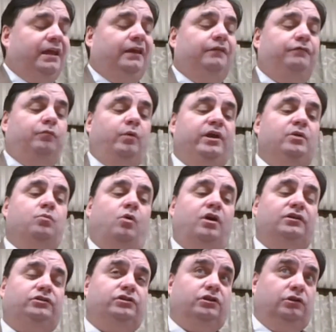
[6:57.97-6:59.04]
If we
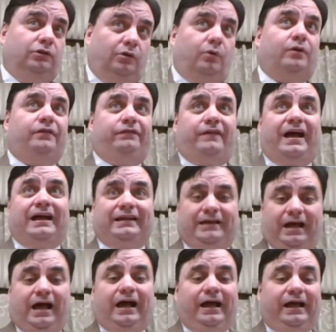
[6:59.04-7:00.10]
want to glorify
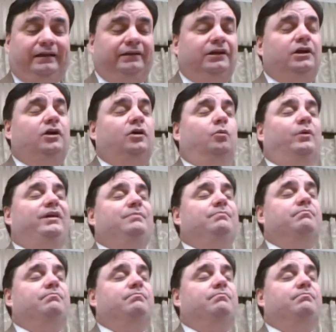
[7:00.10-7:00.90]
God, we